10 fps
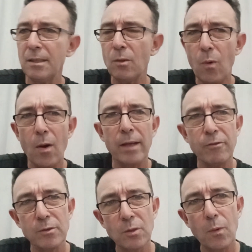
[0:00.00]
Then the
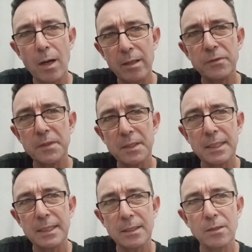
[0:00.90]
wife, who's the wife of
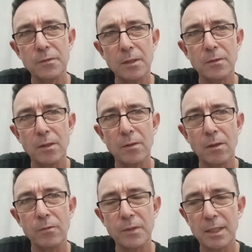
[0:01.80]

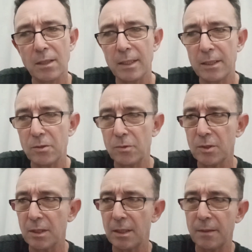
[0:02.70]
the guy
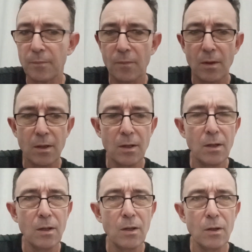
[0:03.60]

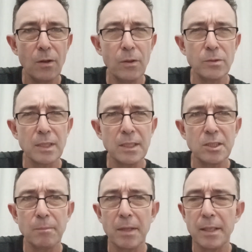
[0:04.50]
who's
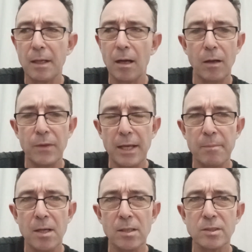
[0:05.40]
teaching me, the
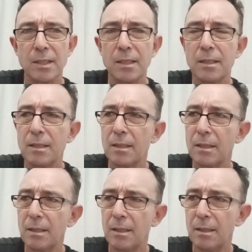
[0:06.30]
headmaster,
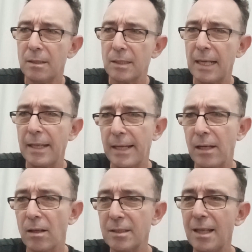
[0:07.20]
said, how you
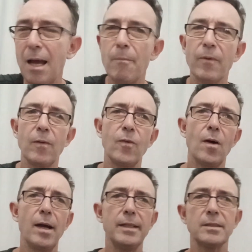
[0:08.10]
getting on? I said, I'm
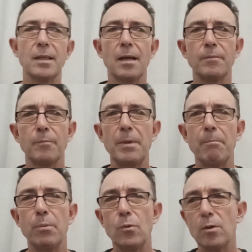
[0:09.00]
fine. So I'm a
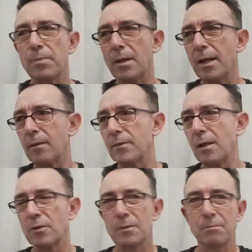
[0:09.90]
bit bored, but I don't,
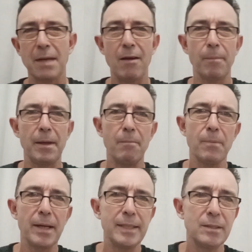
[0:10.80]
you know, it doesn't matter. I'm
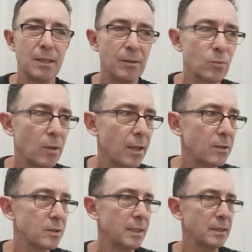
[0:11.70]
getting paid, you know, it's one of
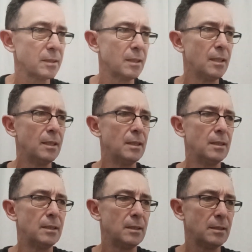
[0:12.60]
those things.
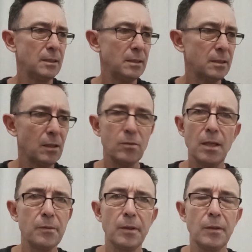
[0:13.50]
She says, oh
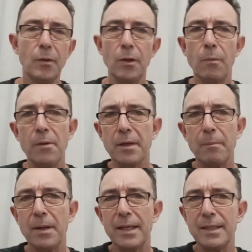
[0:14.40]
no, you won't
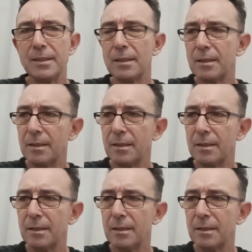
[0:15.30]
get paid.